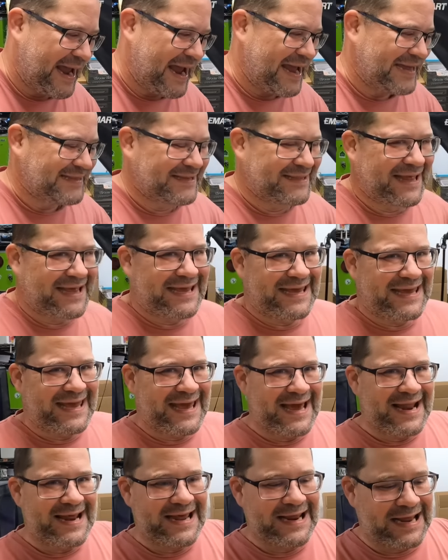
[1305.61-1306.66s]
and then they
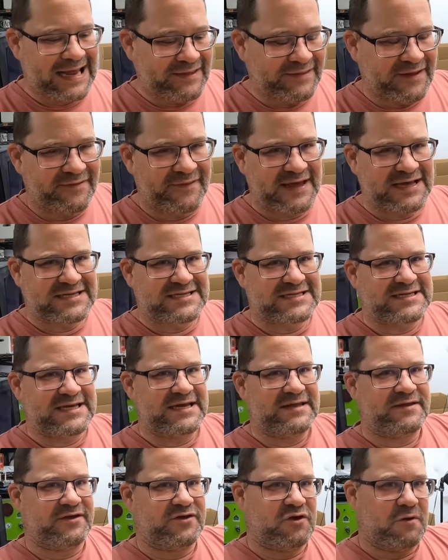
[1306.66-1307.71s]
get it and then they
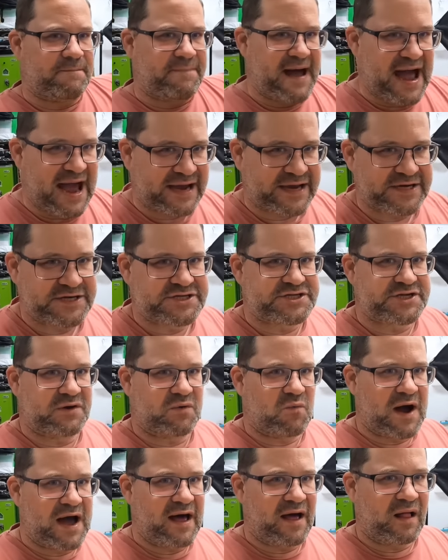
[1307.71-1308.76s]
see that you packaged it
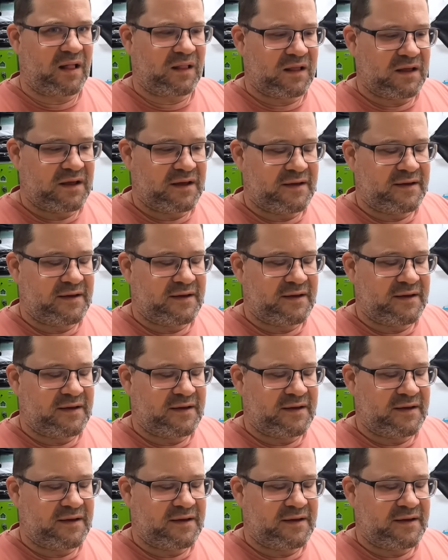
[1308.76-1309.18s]
well